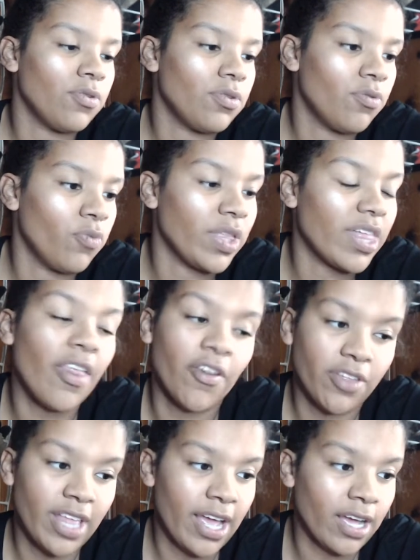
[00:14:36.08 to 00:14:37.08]
with other
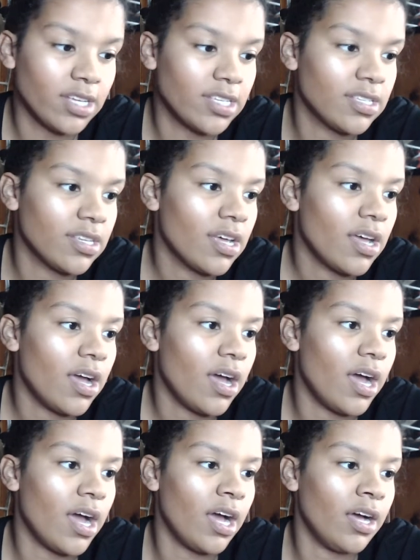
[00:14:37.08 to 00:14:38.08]
things.
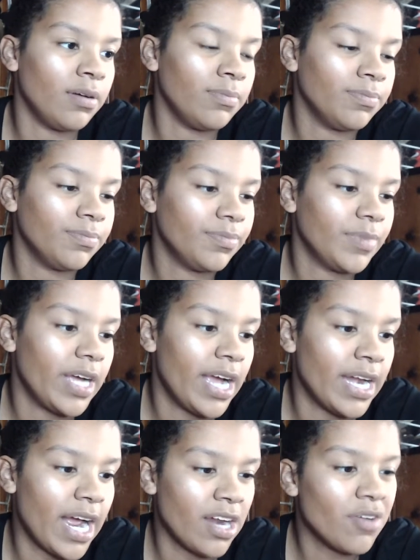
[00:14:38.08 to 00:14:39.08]
And
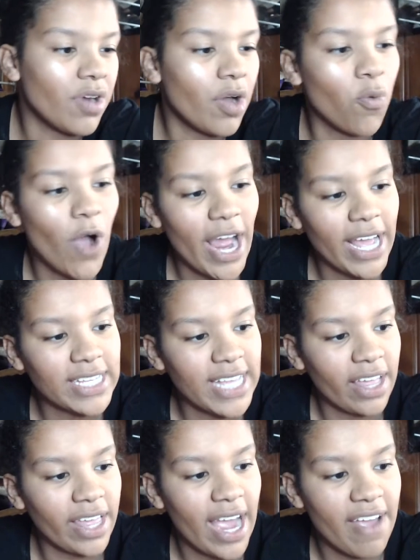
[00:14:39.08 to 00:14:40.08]
I don't know why
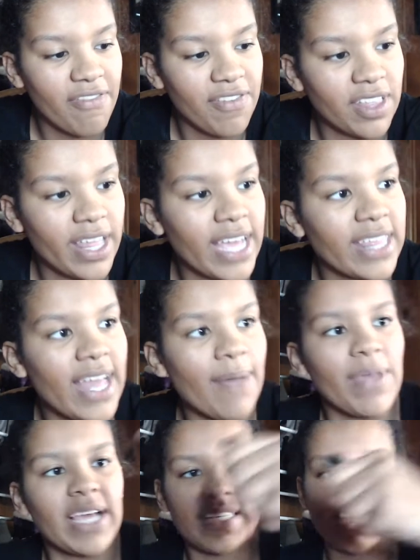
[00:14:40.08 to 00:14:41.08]
exactly I feel like that,
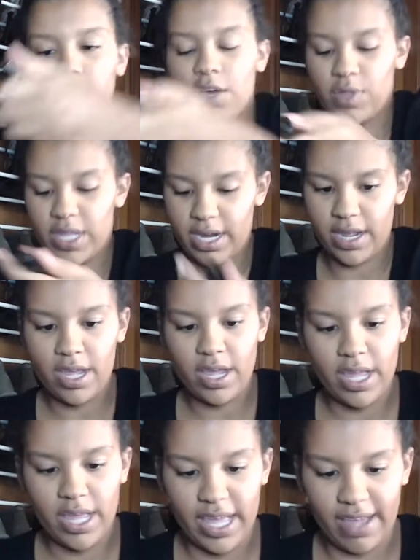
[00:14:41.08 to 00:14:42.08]
because I know that
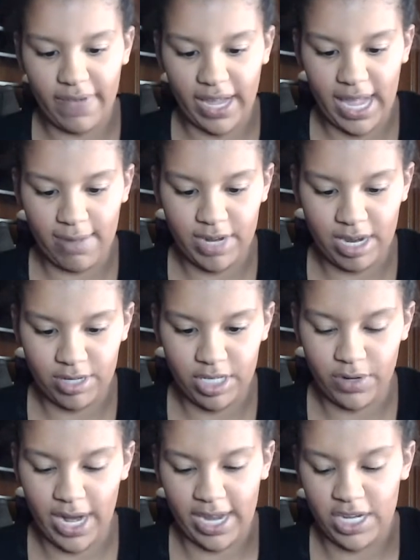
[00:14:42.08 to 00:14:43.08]
if it came down to
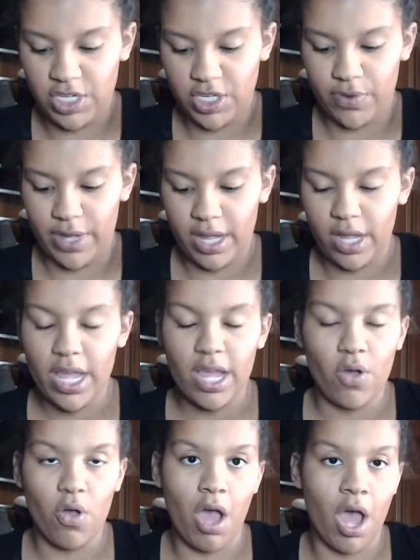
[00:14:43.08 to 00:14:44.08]
it, I could do it,
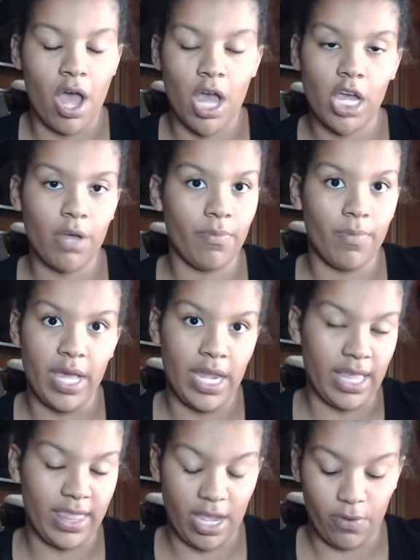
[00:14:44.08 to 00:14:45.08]

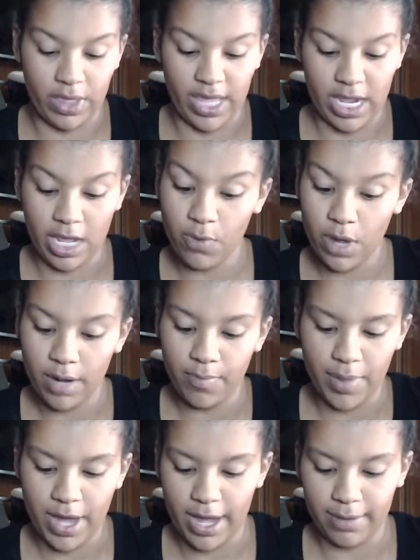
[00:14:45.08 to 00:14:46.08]
anything with anyone,
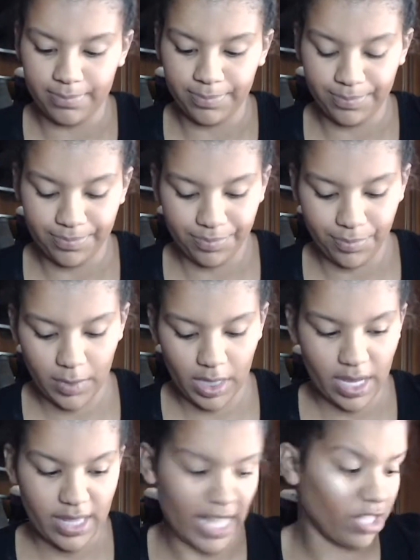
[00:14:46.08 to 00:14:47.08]
but
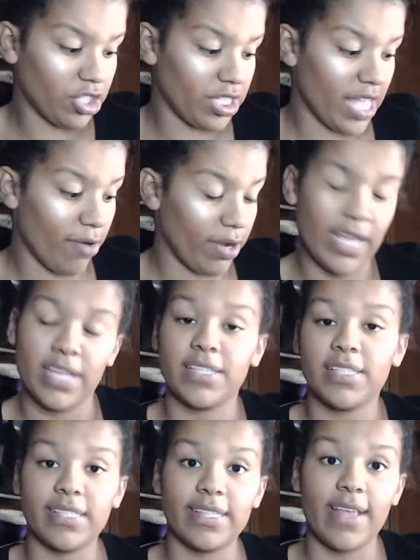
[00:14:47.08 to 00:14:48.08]
that's just how it
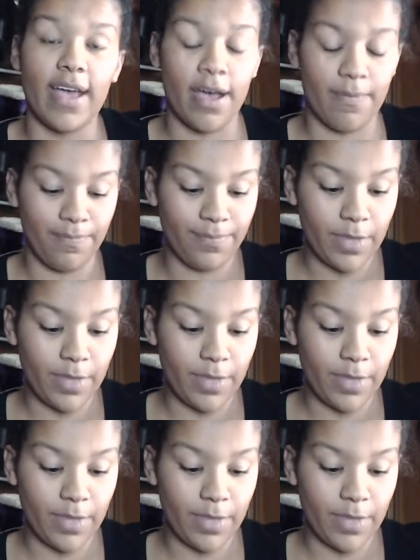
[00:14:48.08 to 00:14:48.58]
is. I